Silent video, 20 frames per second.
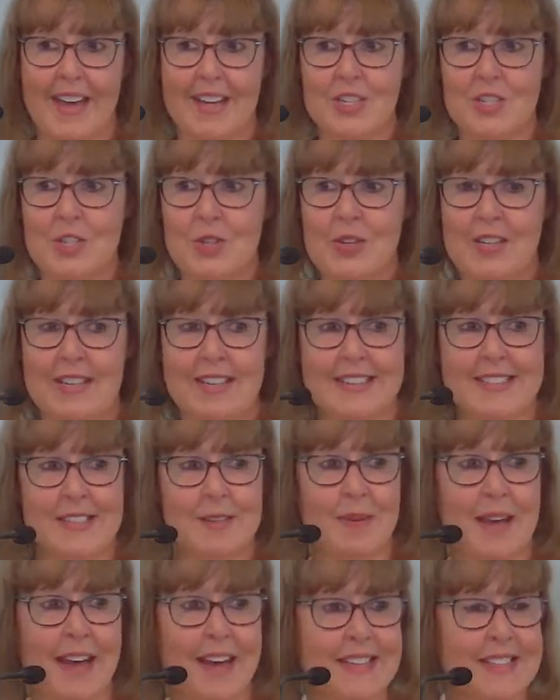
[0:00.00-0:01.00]
and
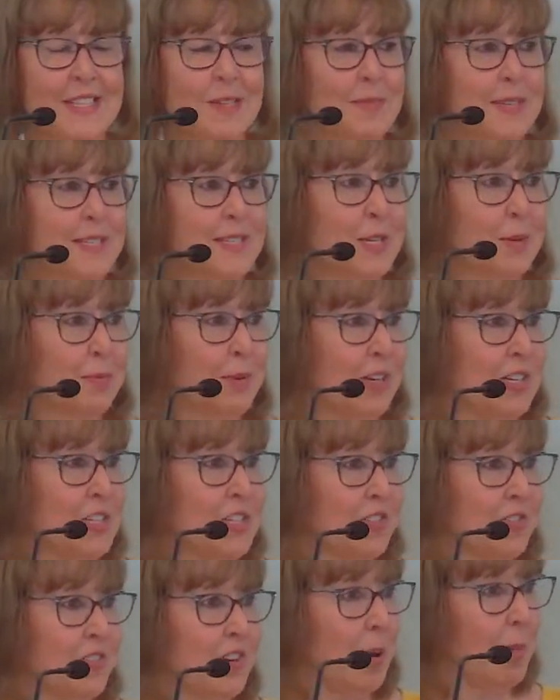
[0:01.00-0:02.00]
Judaism has the mystic
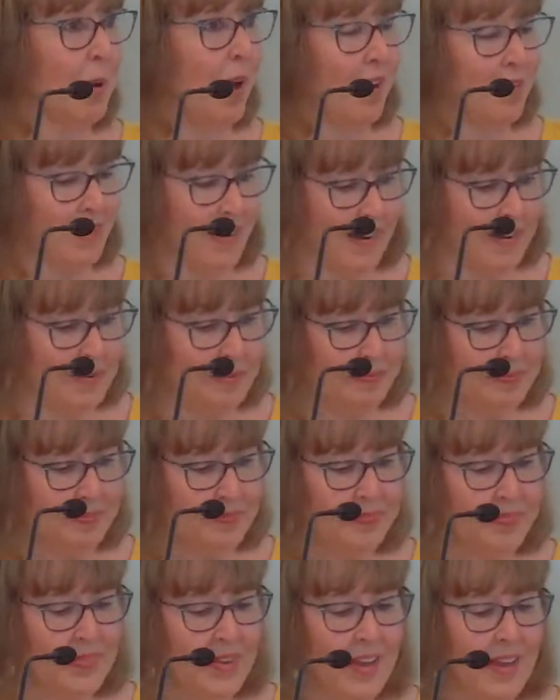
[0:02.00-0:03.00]
branch of Kabbalah.
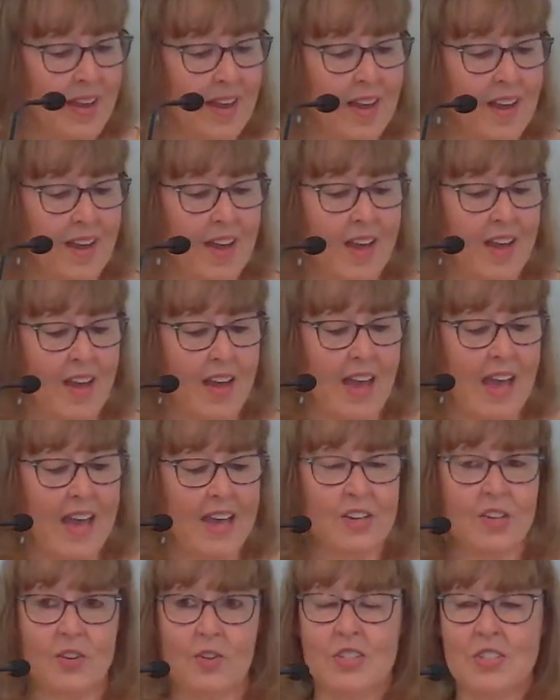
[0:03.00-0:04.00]

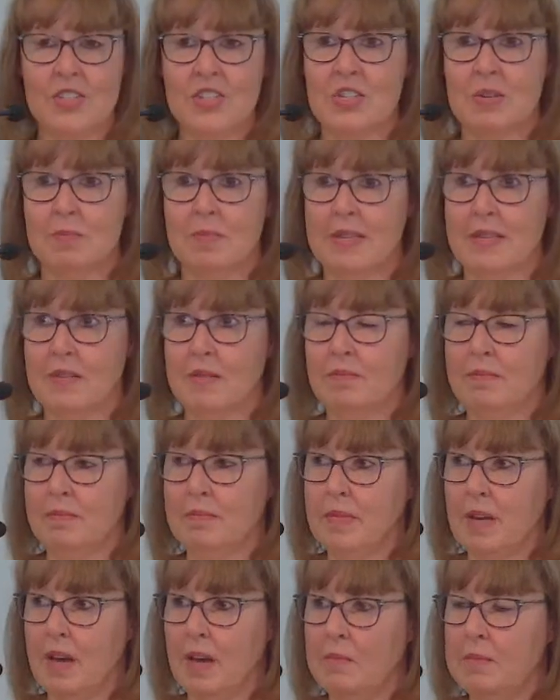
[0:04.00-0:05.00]
And Christian
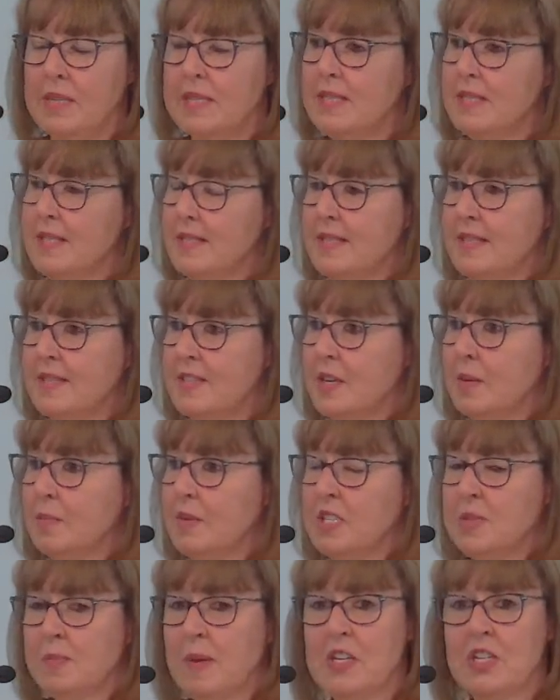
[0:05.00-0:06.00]
uh, mysticism,
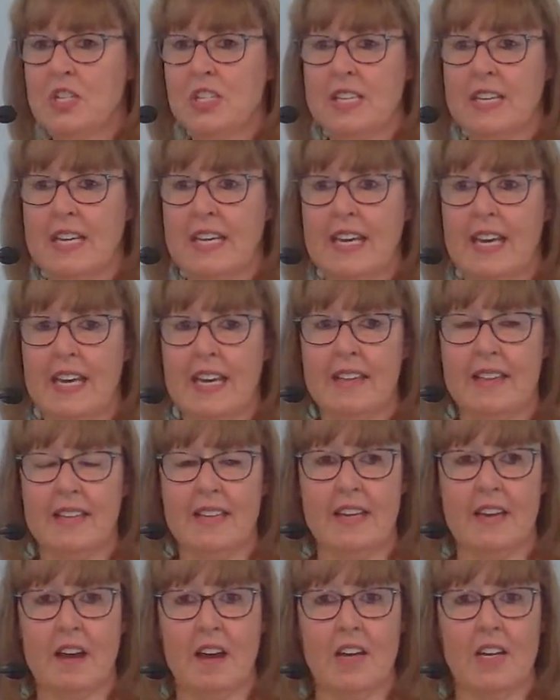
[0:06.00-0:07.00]
especially in
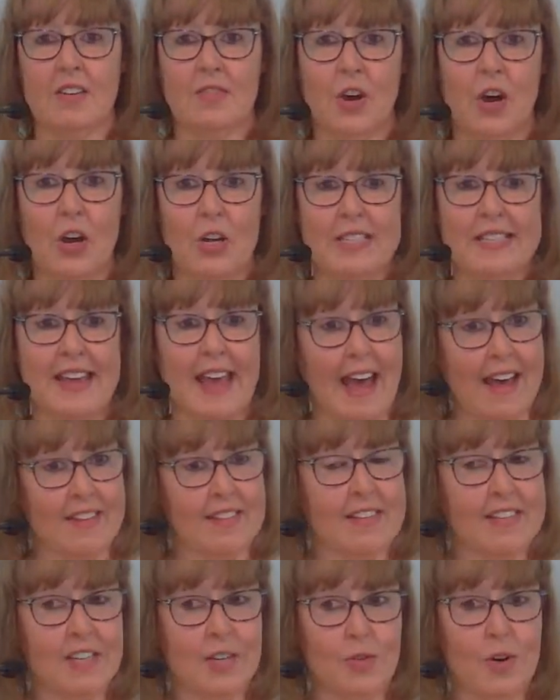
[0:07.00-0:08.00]
the kind of alt
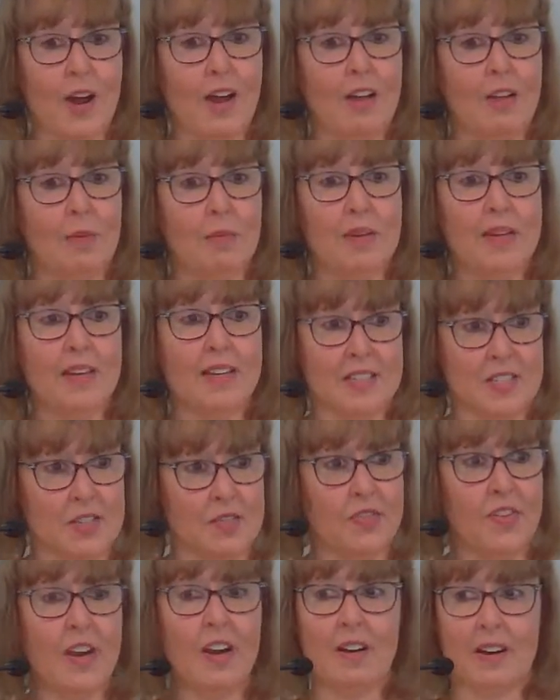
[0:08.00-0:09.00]
Catholic realm,
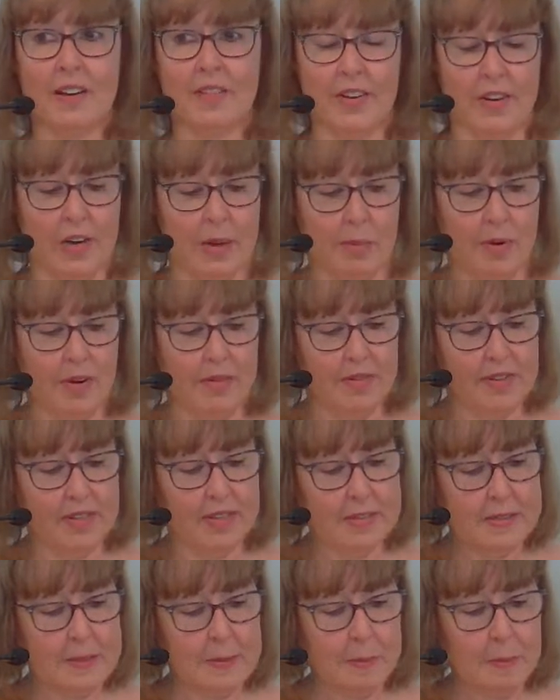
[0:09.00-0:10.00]
is very, very
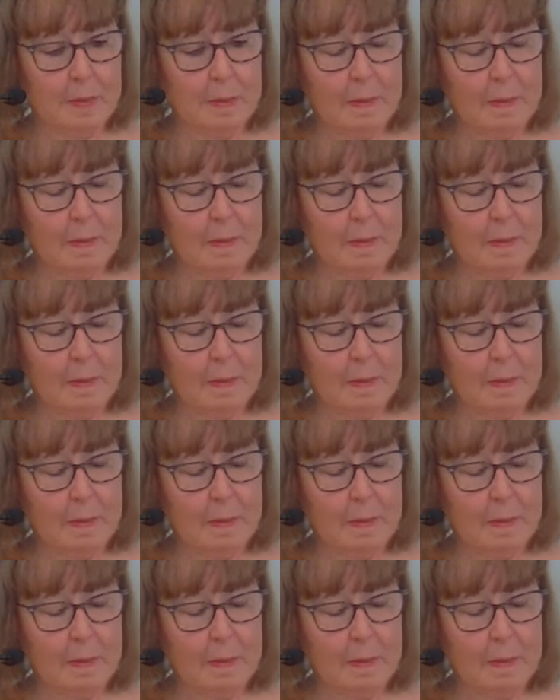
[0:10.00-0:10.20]
prevalent.